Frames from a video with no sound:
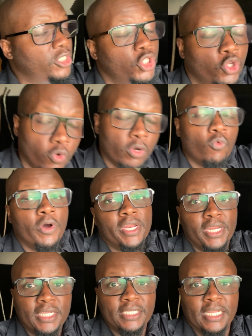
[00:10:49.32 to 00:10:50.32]
doing what
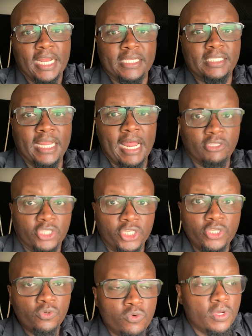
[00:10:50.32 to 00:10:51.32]
it is that I set out to
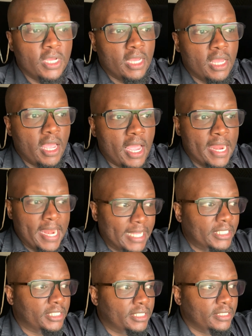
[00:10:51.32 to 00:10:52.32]
do, and
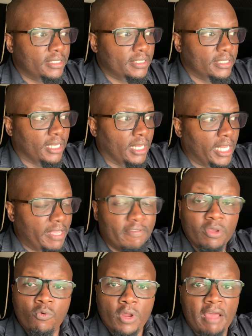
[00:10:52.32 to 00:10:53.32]
that's
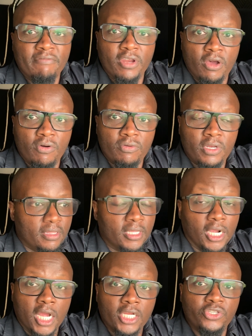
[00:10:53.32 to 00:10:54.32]
leaving what I've known,
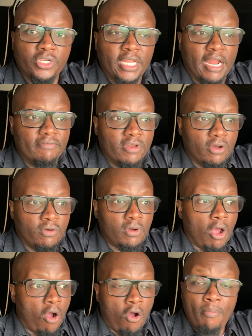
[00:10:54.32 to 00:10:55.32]
the country that I've
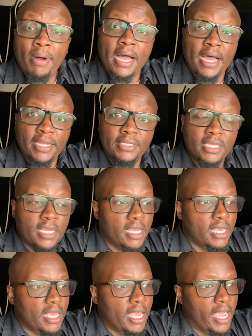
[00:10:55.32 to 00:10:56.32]
known, all behind,
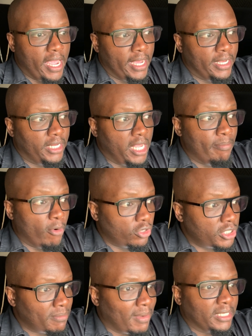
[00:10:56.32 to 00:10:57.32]
and
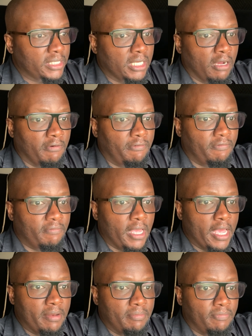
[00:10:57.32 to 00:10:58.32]
immersing myself
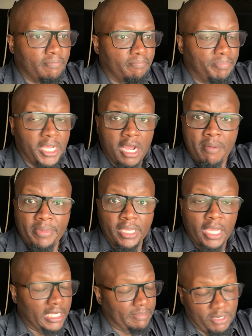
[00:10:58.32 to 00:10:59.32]
and
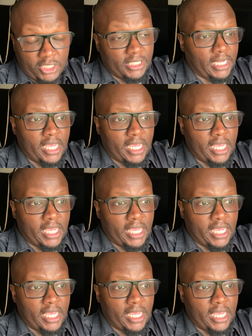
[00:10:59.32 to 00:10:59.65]
becoming, as much as I